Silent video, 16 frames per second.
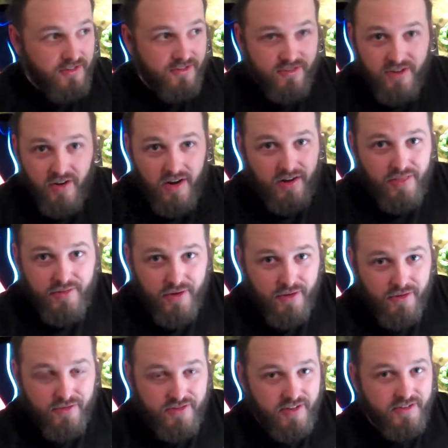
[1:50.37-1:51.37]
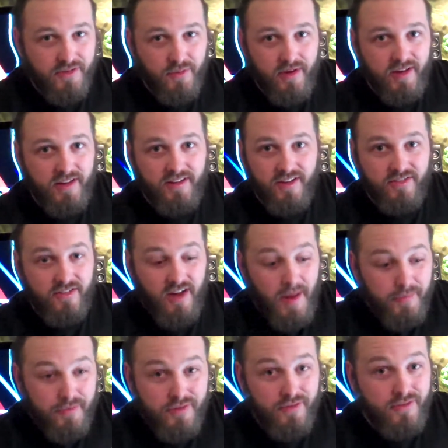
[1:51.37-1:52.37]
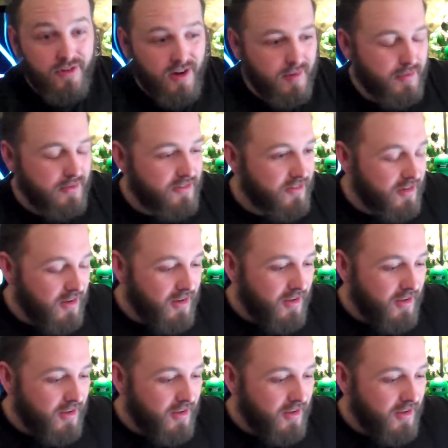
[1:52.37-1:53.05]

just go ahead and throw those things away because they're absolute garbage.